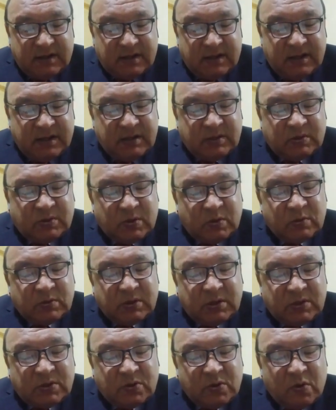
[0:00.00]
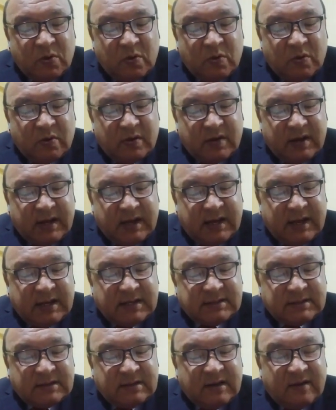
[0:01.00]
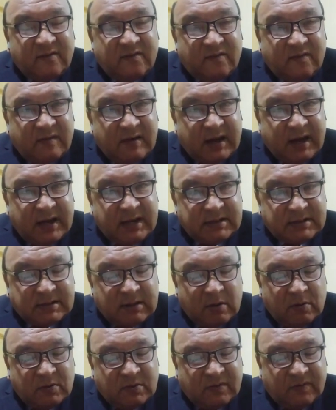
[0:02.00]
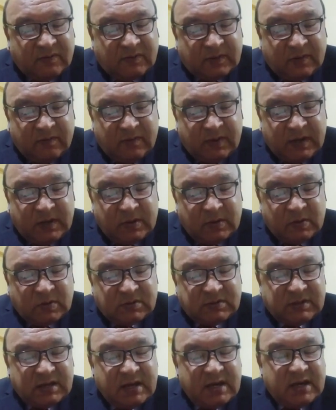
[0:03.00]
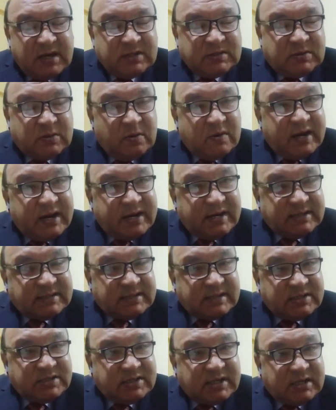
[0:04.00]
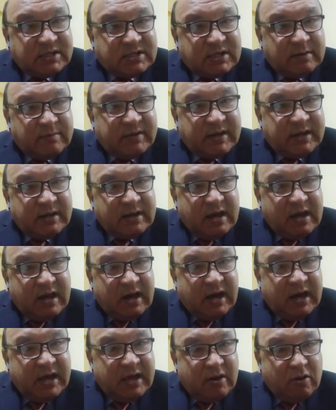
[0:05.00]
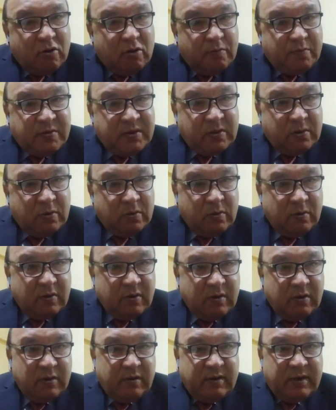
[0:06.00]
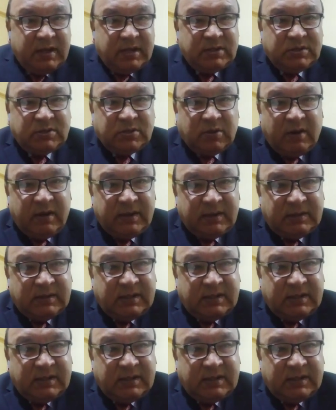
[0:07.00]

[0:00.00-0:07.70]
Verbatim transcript: in through the door as love flies out of the windows. So, ladies and gentlemen, I hope you enjoyed